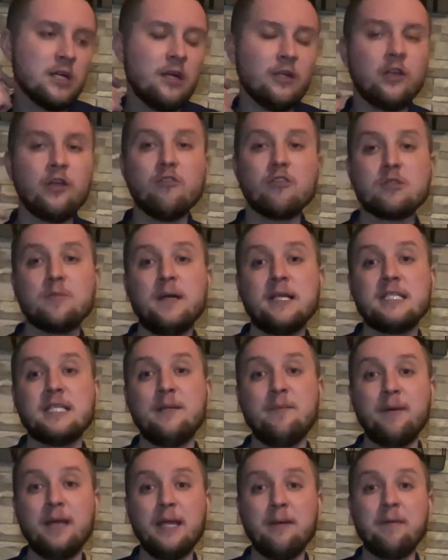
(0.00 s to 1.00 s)
I know you're expecting a
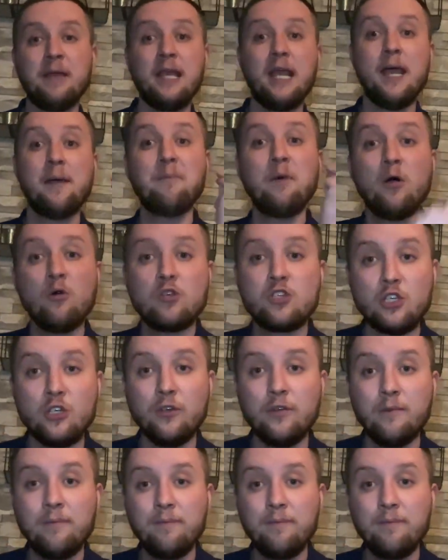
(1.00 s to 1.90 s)
baby. Emotion.